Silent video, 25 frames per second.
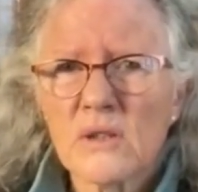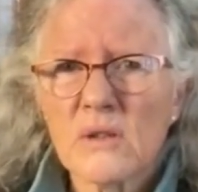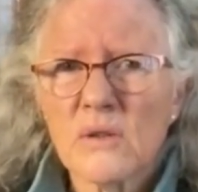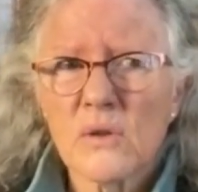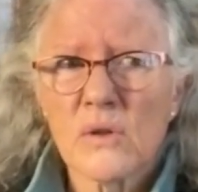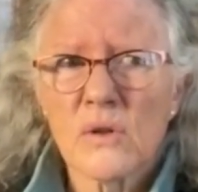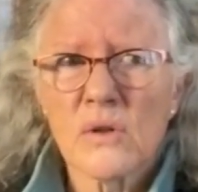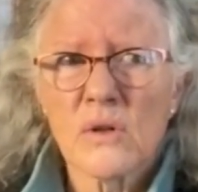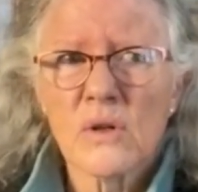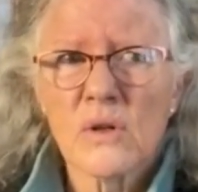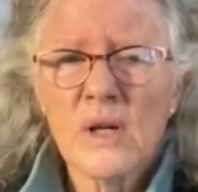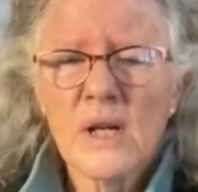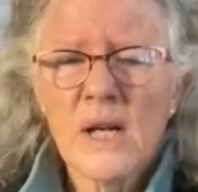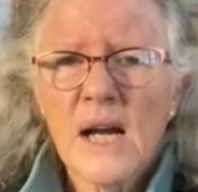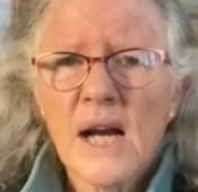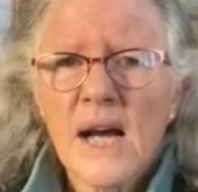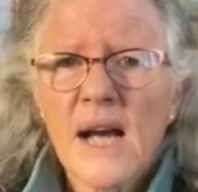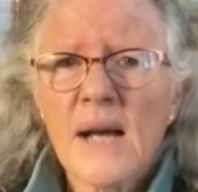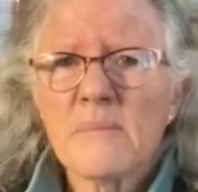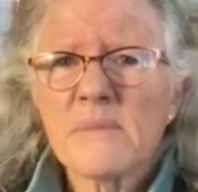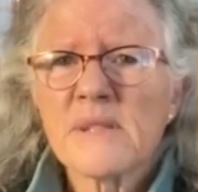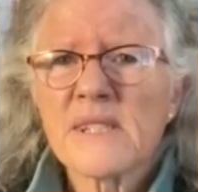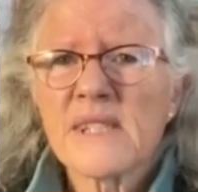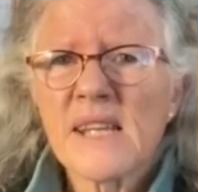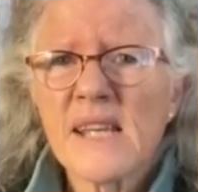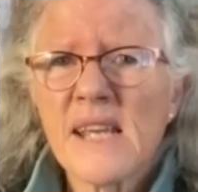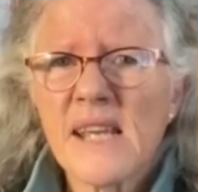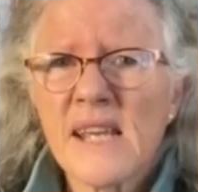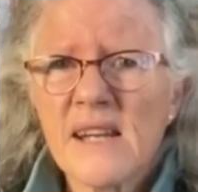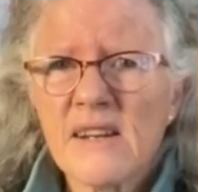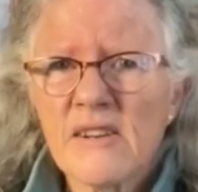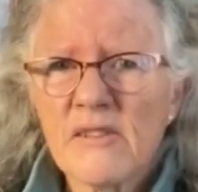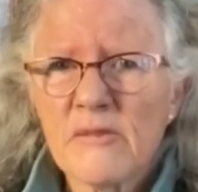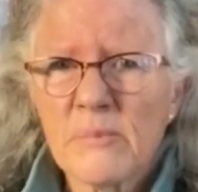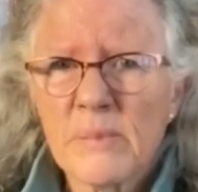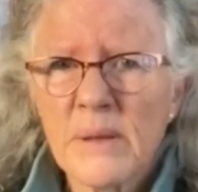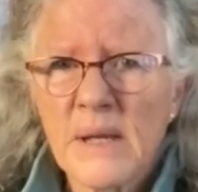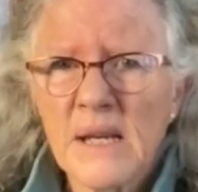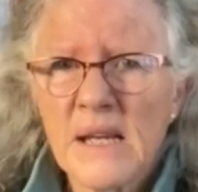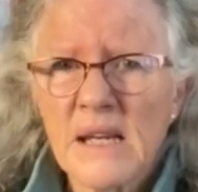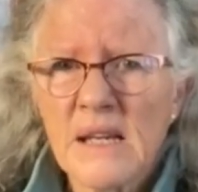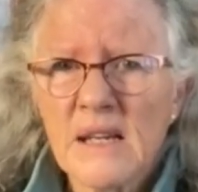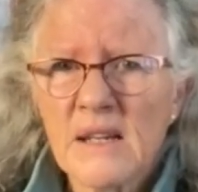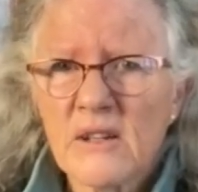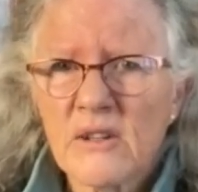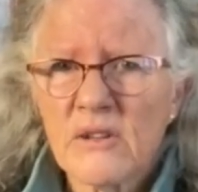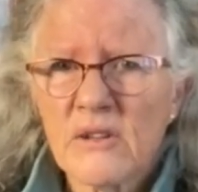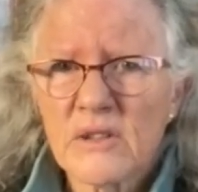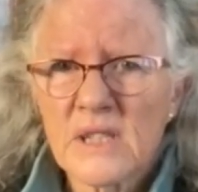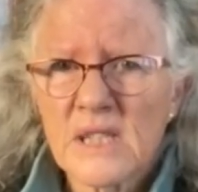Or I'm scared of being
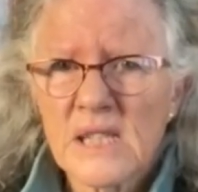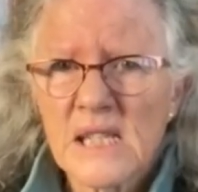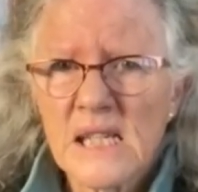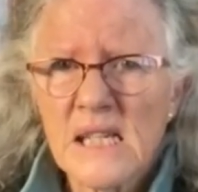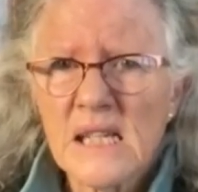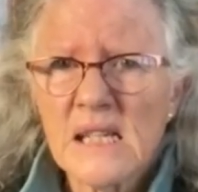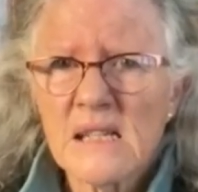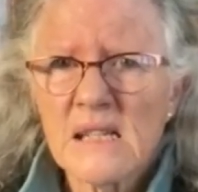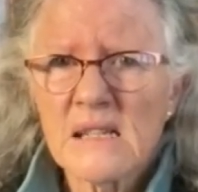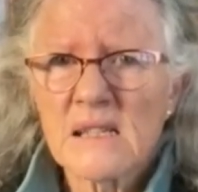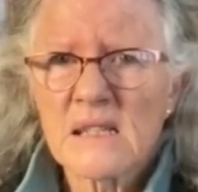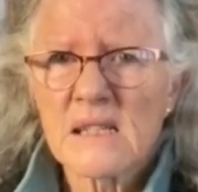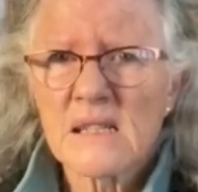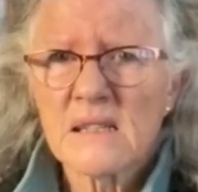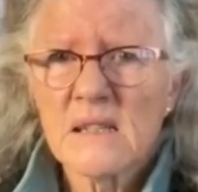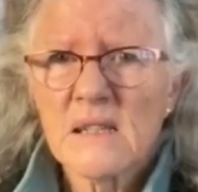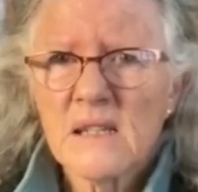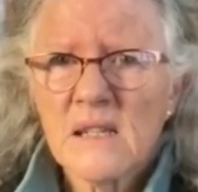critiqued.